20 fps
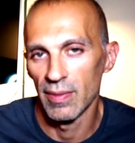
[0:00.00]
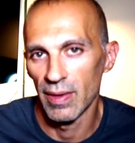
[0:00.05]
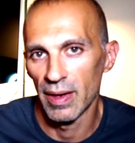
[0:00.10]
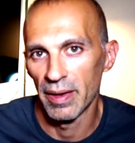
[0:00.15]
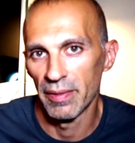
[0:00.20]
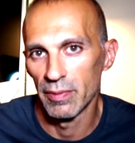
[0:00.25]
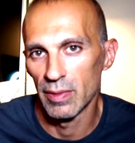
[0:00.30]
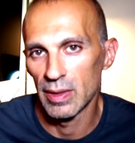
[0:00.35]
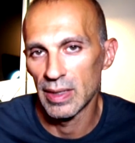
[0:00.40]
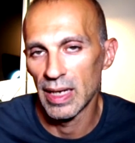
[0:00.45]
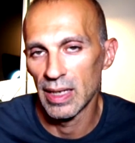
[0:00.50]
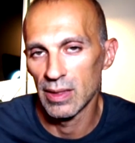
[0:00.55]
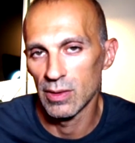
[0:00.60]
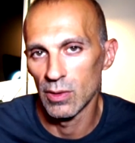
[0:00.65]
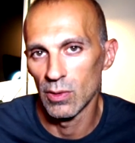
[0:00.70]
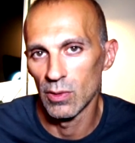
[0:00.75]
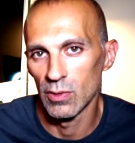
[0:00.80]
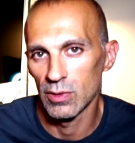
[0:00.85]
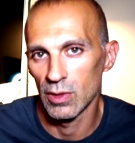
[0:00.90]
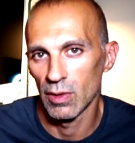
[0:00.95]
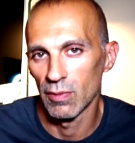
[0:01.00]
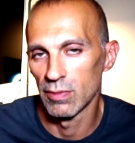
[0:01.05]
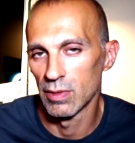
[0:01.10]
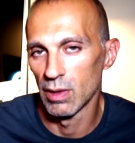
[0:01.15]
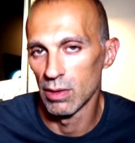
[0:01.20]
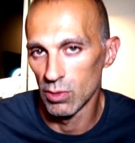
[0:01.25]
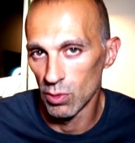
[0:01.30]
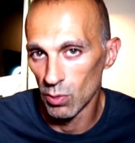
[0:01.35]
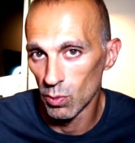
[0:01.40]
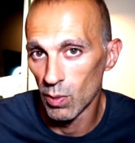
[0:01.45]
I will get use of the
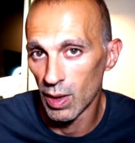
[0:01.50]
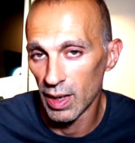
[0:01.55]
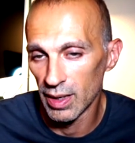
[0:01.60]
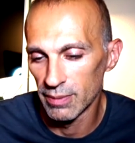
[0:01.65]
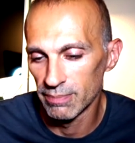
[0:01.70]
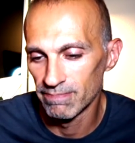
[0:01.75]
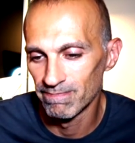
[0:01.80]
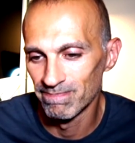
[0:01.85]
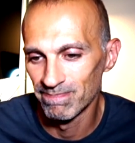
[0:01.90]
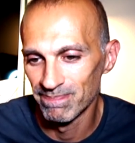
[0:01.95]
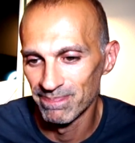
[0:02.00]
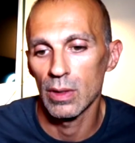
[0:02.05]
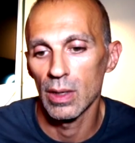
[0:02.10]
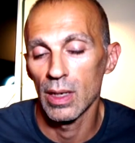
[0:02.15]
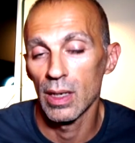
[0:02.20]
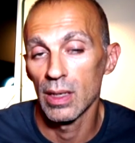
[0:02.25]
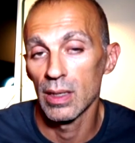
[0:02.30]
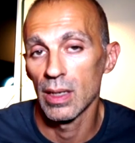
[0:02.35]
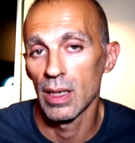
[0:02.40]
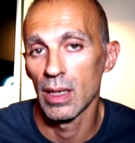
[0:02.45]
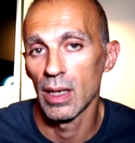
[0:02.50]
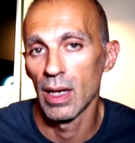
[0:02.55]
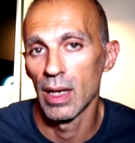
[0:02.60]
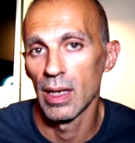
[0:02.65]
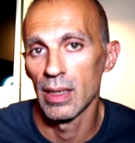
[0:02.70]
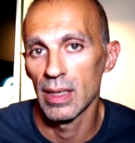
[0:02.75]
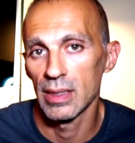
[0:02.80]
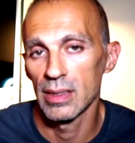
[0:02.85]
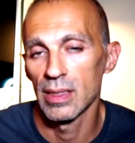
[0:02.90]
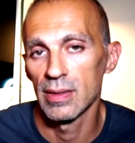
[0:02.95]
new one. In
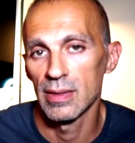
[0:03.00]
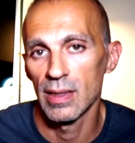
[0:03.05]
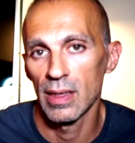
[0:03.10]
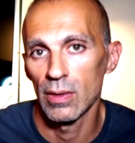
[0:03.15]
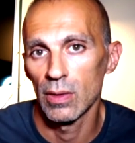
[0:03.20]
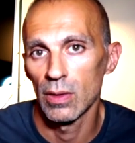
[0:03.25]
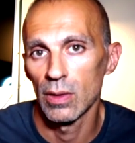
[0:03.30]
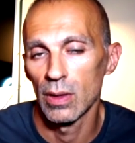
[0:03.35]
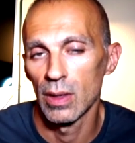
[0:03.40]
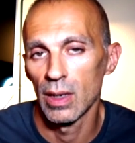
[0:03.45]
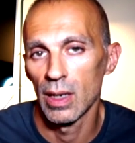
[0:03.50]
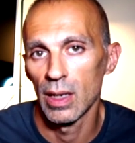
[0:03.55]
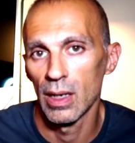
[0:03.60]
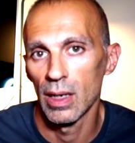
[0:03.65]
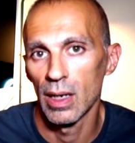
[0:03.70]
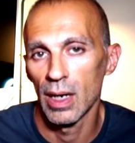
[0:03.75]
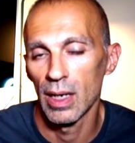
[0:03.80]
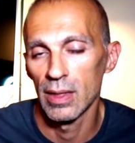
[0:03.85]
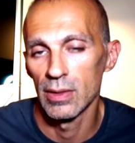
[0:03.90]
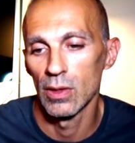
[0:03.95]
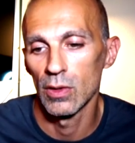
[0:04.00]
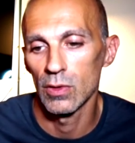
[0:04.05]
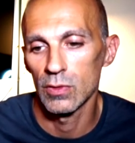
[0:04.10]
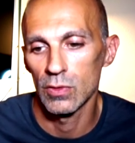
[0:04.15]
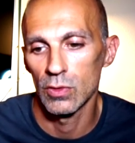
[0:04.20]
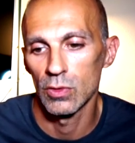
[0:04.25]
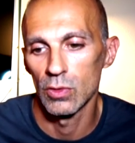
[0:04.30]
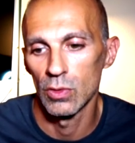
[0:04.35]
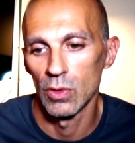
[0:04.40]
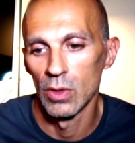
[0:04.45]
an Adizero Adios
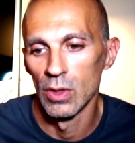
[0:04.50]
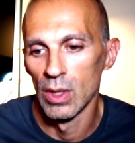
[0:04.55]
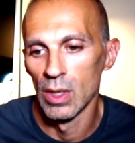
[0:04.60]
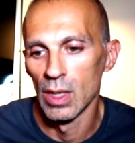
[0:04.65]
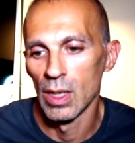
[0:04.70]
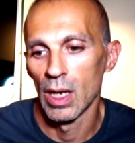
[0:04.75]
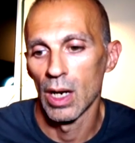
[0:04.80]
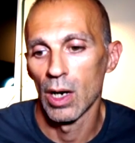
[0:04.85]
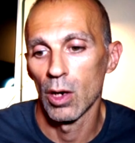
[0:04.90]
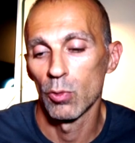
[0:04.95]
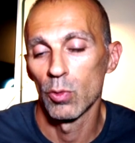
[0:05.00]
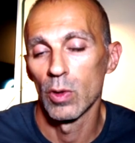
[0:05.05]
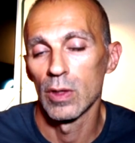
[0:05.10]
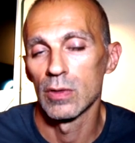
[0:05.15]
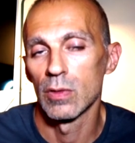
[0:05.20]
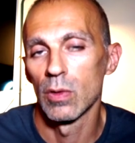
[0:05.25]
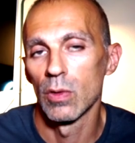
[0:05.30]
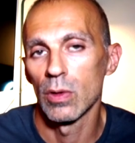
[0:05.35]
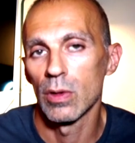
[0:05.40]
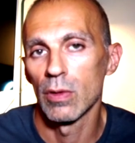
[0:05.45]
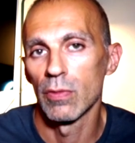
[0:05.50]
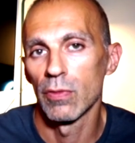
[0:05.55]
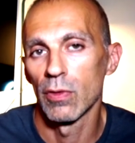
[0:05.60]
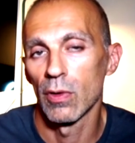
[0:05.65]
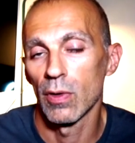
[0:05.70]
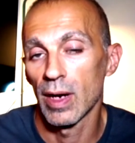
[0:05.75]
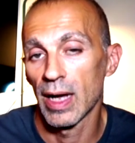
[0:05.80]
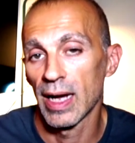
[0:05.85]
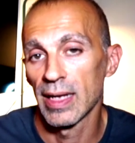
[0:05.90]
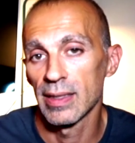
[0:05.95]
shoe, I always look
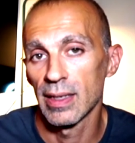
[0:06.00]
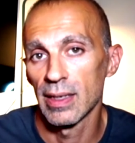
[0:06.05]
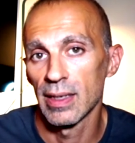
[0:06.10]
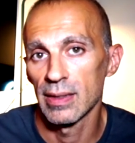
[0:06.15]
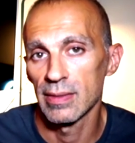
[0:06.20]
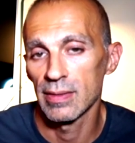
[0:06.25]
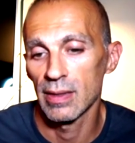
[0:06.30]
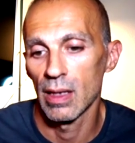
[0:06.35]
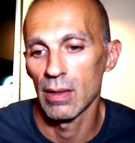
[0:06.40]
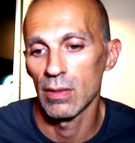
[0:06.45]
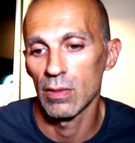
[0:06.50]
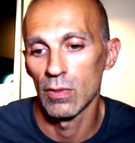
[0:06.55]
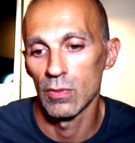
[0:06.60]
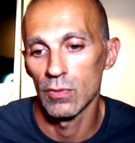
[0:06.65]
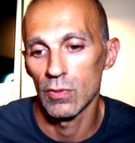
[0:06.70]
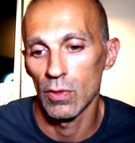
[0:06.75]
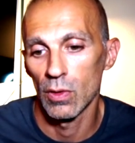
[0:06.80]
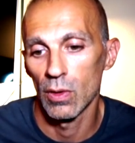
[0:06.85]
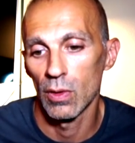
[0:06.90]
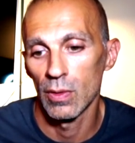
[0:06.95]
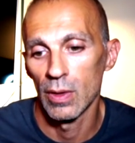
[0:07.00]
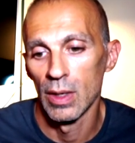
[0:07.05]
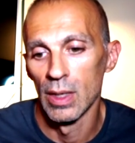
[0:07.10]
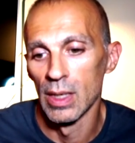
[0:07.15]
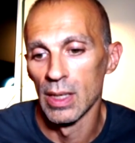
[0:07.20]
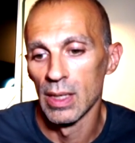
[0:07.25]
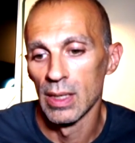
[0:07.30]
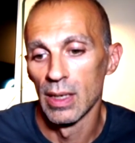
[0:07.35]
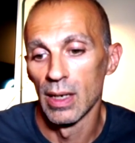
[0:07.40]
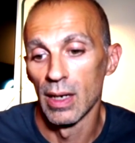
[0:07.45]
for lightness and control,
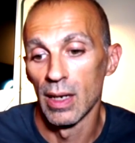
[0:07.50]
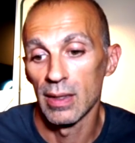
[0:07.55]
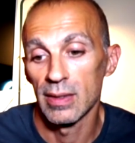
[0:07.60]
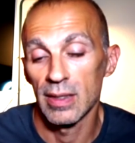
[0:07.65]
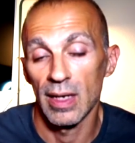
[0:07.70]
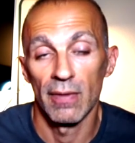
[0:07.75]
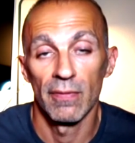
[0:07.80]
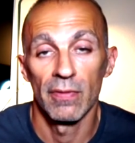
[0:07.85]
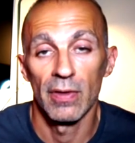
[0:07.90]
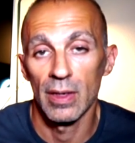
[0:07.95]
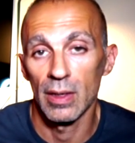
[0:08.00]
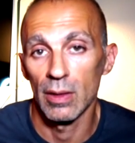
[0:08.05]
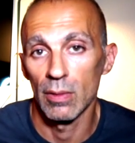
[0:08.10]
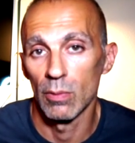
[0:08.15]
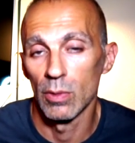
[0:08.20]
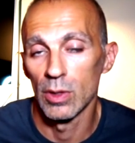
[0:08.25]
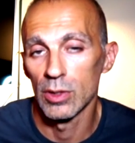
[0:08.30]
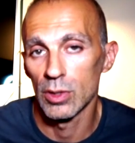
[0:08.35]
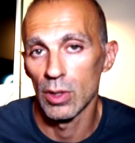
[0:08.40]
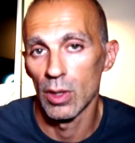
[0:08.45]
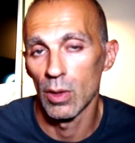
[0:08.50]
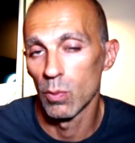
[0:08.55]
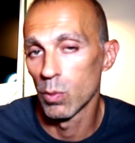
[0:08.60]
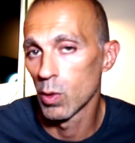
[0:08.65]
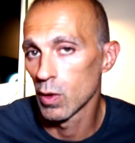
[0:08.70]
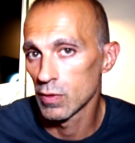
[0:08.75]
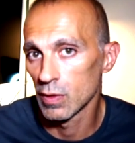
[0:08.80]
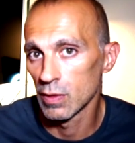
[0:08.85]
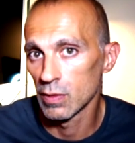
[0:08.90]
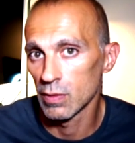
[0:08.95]
something which
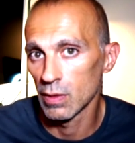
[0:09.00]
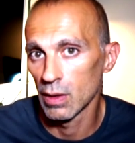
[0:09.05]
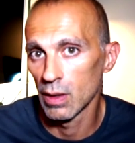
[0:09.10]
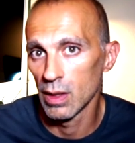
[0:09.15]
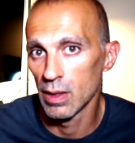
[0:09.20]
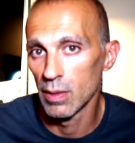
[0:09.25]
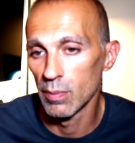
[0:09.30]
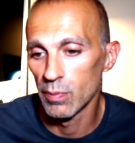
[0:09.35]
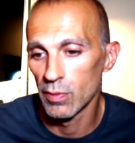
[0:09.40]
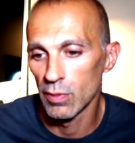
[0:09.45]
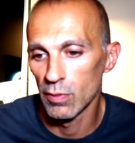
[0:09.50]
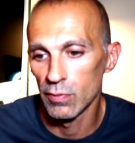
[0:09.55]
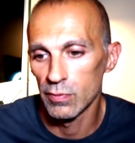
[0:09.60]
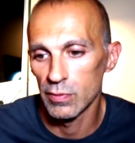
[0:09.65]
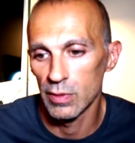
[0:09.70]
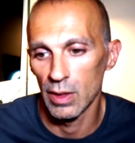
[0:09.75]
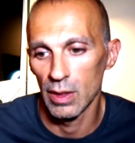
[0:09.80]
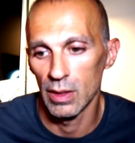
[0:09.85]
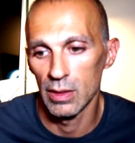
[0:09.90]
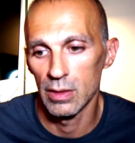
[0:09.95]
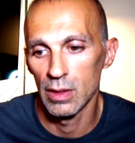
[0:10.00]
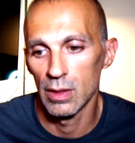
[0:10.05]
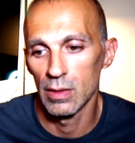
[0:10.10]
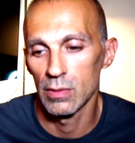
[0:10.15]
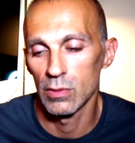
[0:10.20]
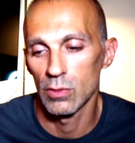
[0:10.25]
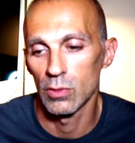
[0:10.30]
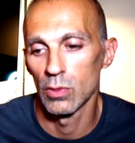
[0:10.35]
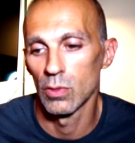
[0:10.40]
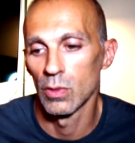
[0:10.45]
wasn't improved in this
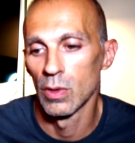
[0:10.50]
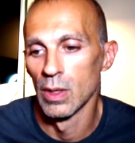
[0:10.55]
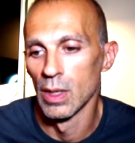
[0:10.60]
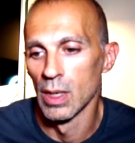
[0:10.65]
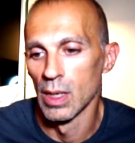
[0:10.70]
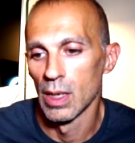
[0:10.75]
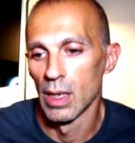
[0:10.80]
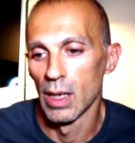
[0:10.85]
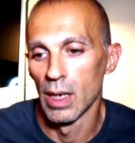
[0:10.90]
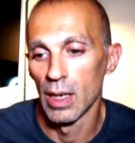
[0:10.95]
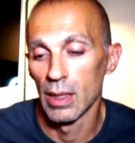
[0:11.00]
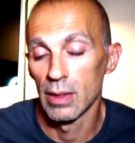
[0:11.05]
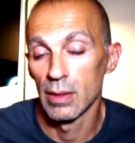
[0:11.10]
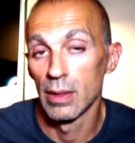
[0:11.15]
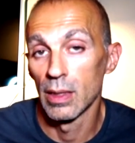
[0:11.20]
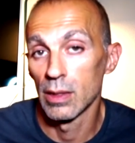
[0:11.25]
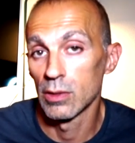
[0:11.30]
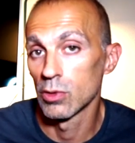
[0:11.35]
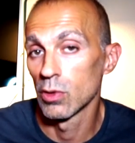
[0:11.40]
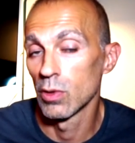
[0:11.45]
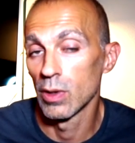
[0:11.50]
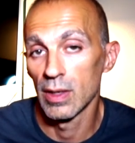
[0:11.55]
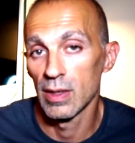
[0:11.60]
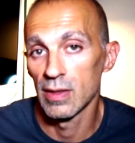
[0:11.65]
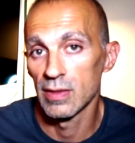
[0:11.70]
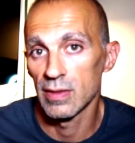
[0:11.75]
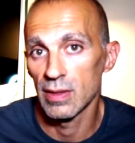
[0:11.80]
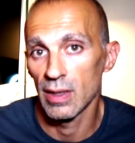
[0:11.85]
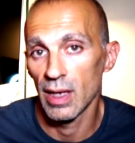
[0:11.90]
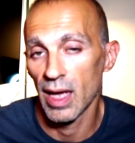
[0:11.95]
shoe. The shoe
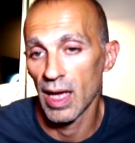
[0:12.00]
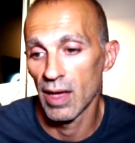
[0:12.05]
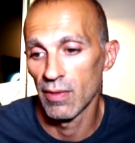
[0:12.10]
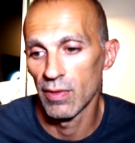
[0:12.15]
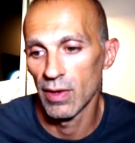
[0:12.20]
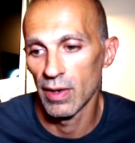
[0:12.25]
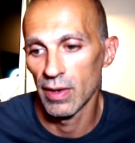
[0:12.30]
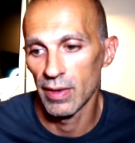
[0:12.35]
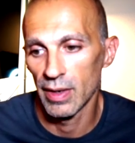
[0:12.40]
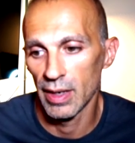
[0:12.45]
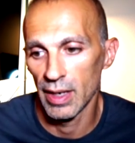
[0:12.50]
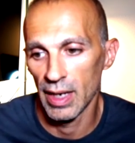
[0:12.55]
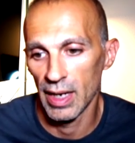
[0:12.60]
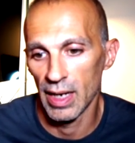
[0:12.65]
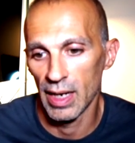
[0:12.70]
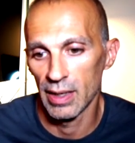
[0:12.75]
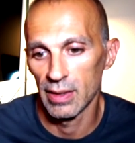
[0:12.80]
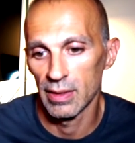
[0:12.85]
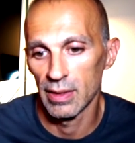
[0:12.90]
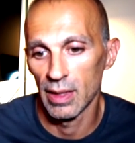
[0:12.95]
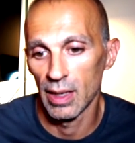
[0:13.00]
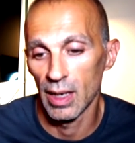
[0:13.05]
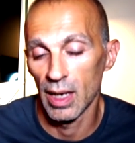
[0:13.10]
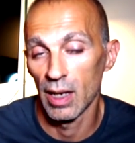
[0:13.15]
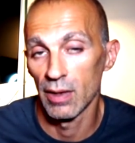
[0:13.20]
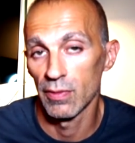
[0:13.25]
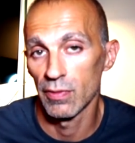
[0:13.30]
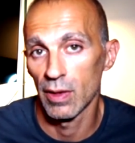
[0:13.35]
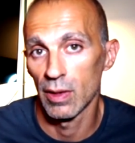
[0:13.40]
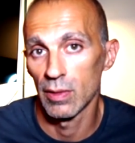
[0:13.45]
is heavier and
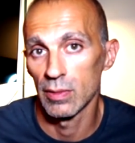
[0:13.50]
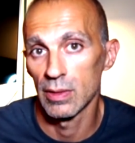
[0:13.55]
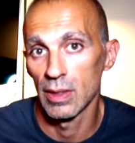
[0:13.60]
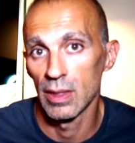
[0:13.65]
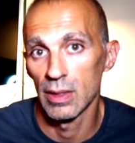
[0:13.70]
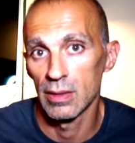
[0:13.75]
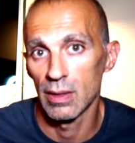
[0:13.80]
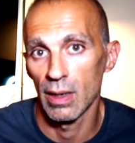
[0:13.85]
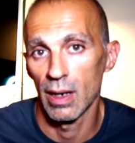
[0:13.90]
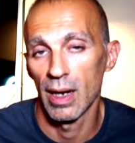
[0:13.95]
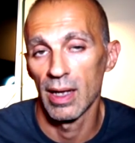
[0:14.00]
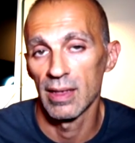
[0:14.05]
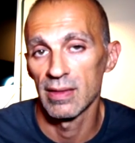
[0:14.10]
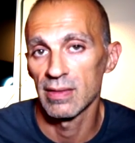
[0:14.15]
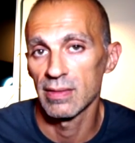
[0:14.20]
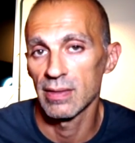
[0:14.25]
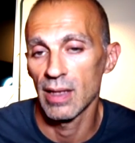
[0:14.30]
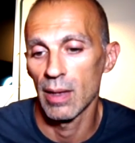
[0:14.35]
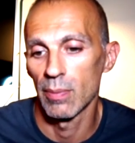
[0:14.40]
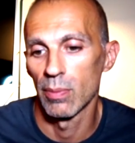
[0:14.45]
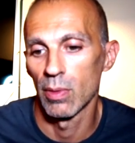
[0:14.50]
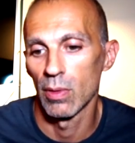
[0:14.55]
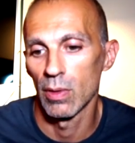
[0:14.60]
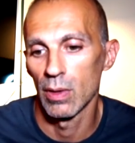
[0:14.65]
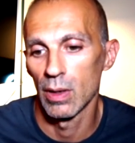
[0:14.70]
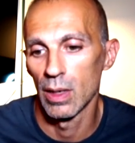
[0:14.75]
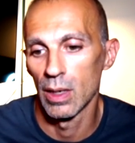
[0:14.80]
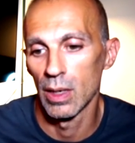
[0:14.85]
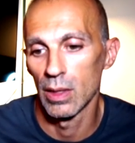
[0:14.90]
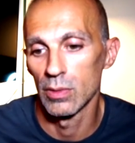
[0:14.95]
I found it less
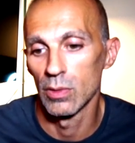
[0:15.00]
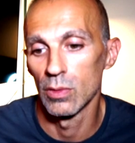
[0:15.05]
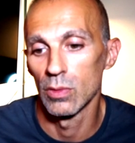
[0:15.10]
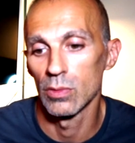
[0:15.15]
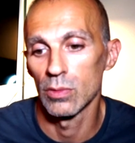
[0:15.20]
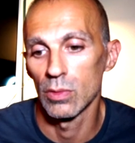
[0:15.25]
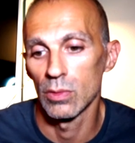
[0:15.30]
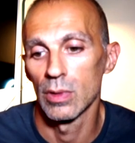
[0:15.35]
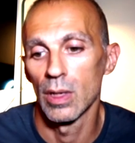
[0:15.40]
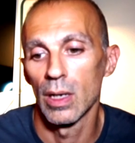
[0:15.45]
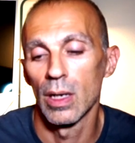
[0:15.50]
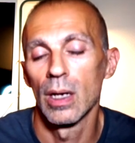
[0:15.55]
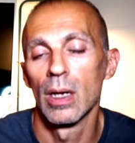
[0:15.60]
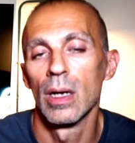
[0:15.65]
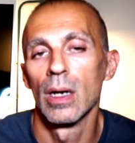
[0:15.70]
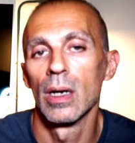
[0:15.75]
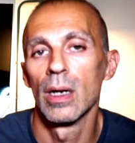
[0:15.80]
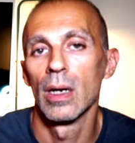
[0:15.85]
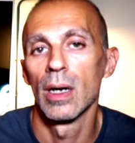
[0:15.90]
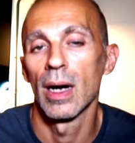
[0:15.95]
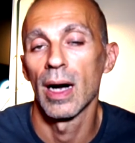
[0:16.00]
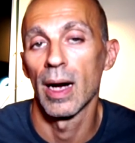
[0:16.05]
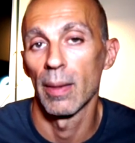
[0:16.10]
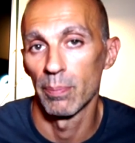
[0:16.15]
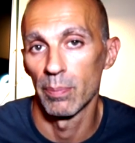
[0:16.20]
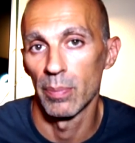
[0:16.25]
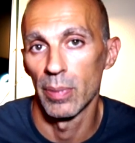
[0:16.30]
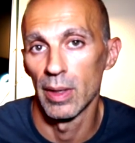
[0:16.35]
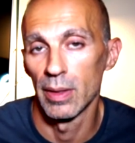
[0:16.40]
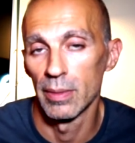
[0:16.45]
stable due to the
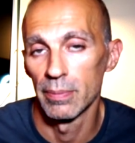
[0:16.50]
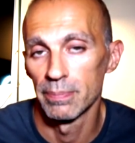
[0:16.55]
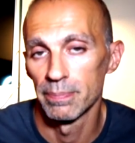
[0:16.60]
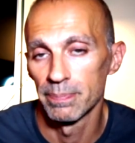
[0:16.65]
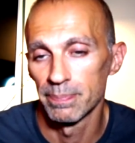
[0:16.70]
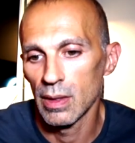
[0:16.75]
upper.